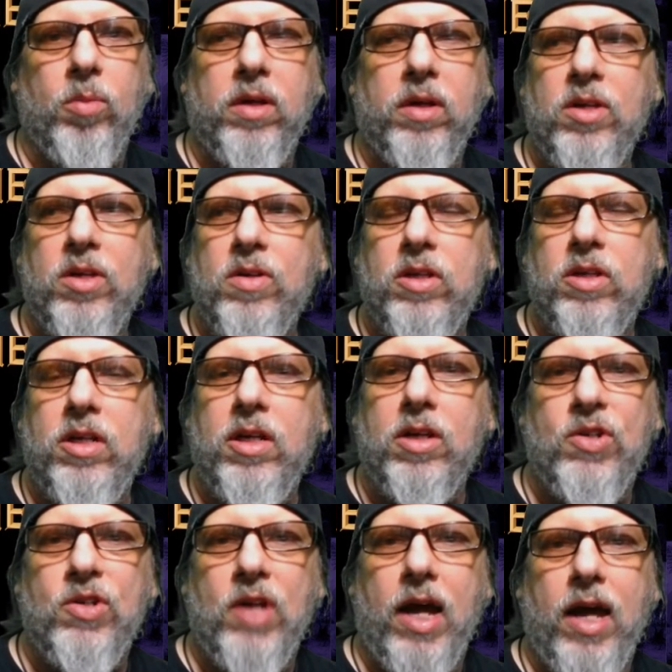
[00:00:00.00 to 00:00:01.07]
and then you see the
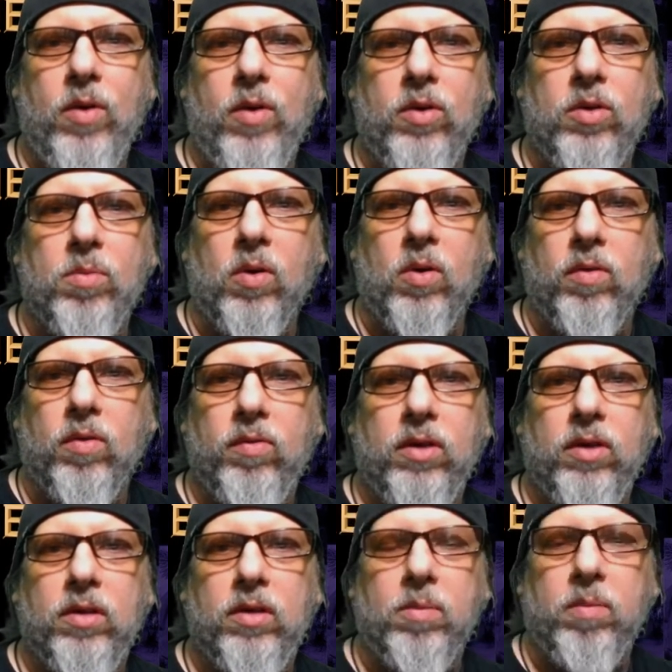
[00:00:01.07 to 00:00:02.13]
shadows move,
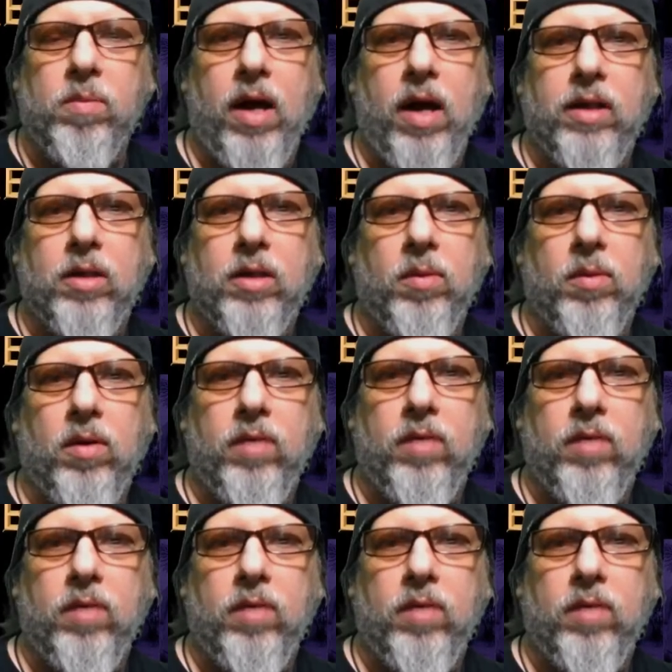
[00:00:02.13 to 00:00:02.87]
which is impossible.